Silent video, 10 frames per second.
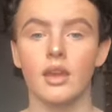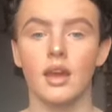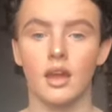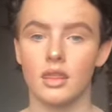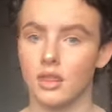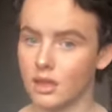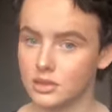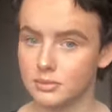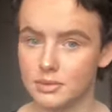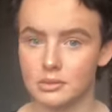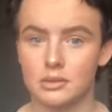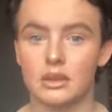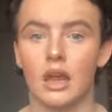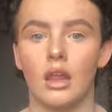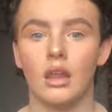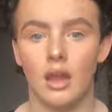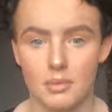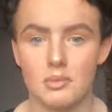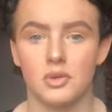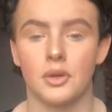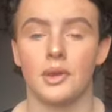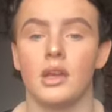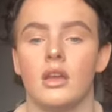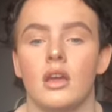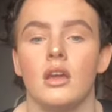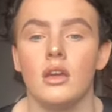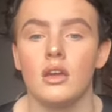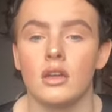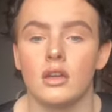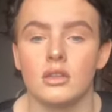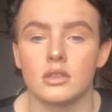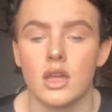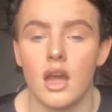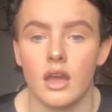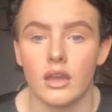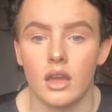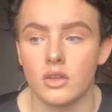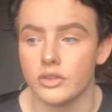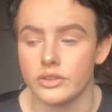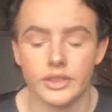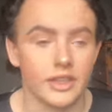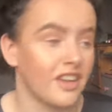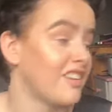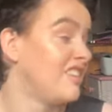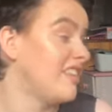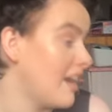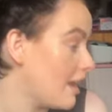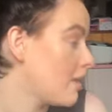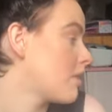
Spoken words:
And that just makes me look a little bit more awake because I look like death.